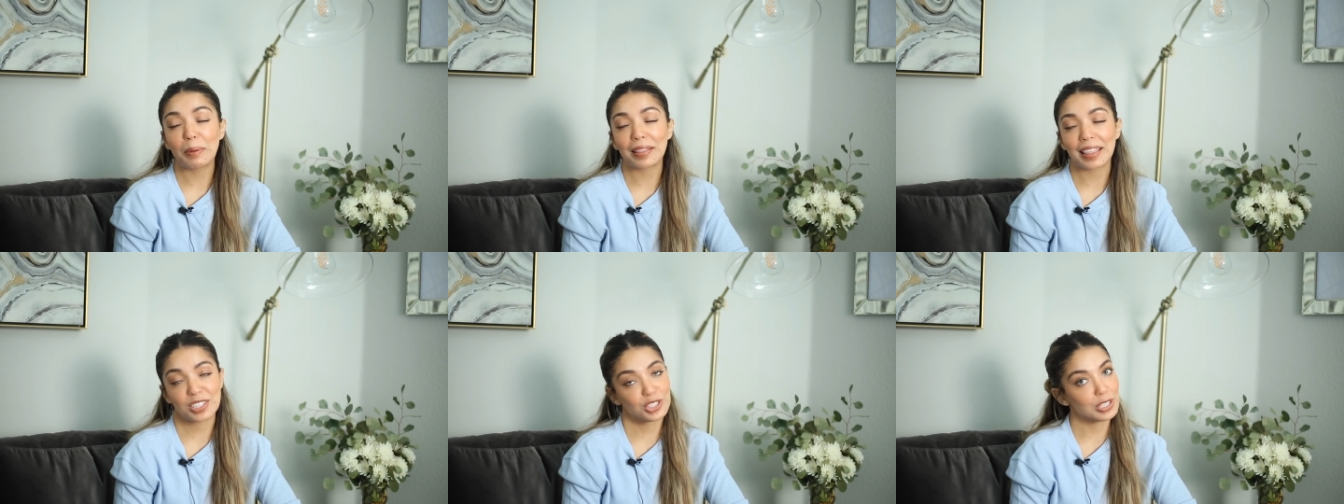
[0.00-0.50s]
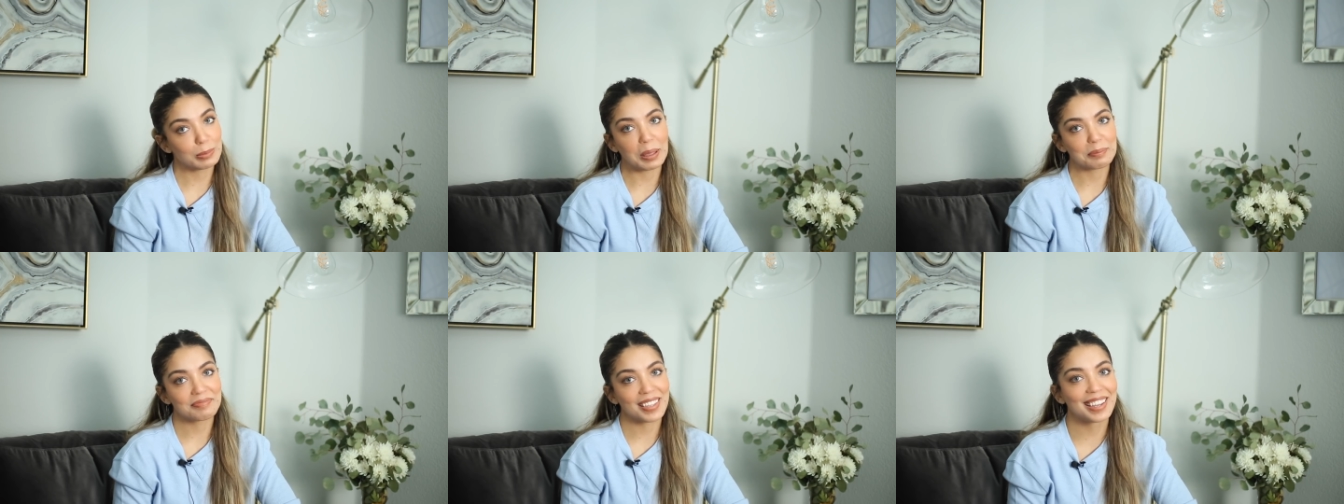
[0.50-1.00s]
but that's just me.
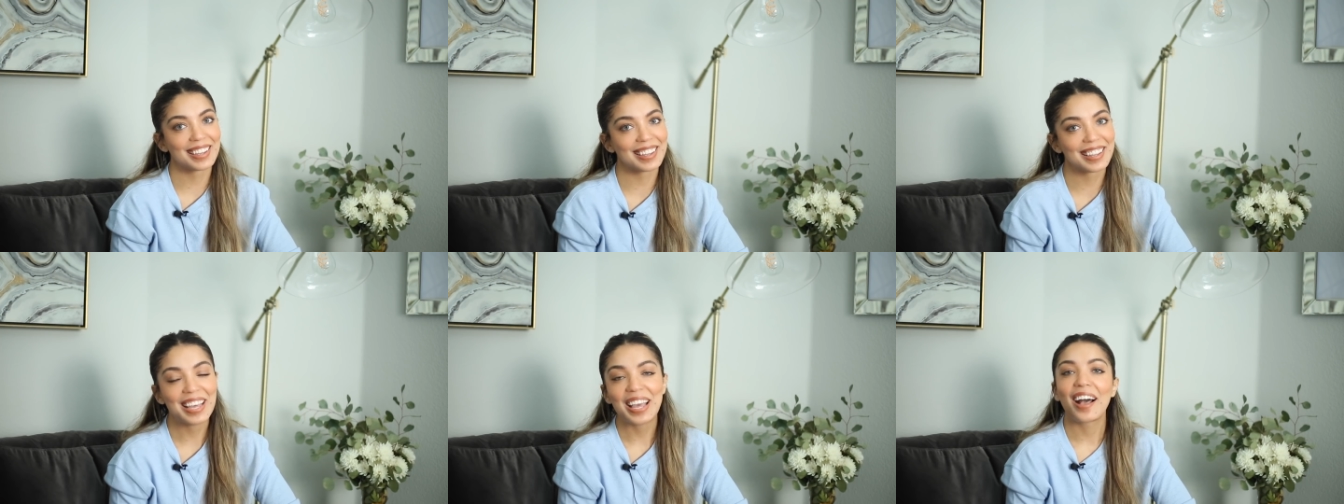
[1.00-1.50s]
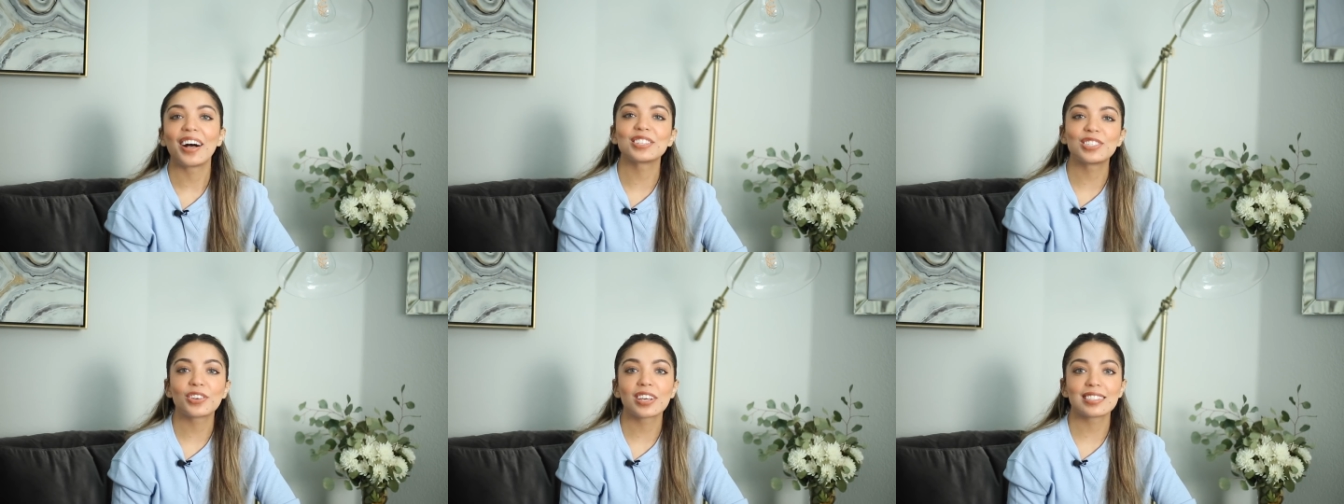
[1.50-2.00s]
I'll
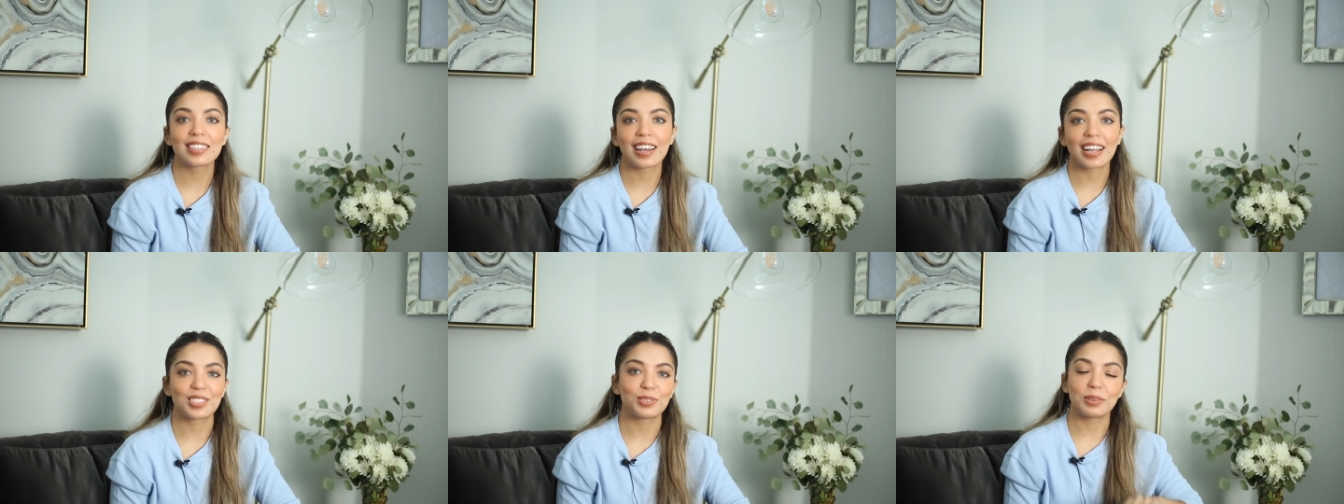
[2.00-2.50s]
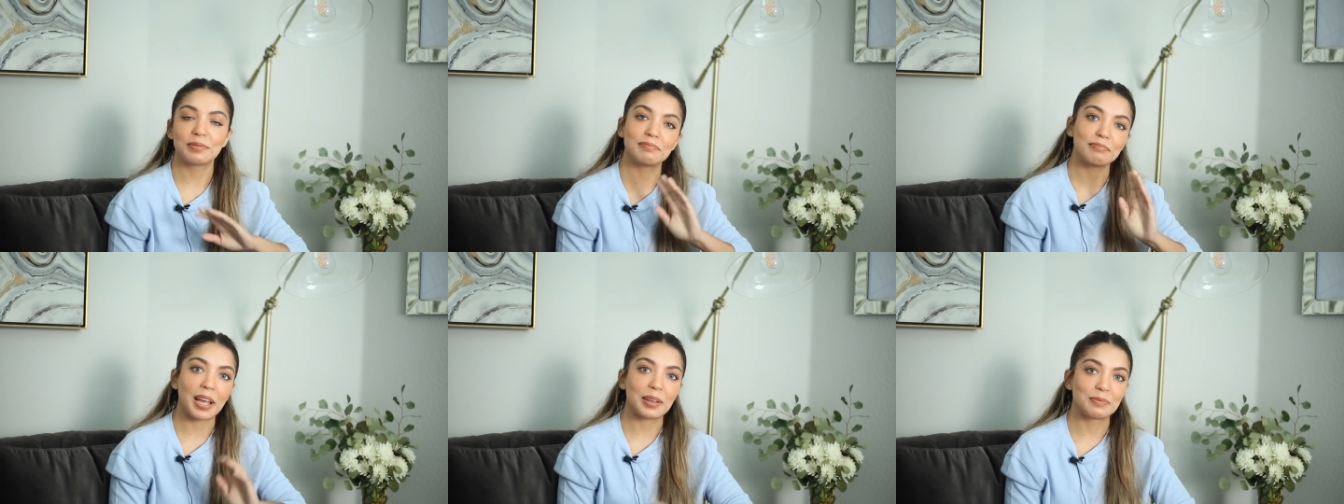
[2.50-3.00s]
see you guys in the next one. Bye.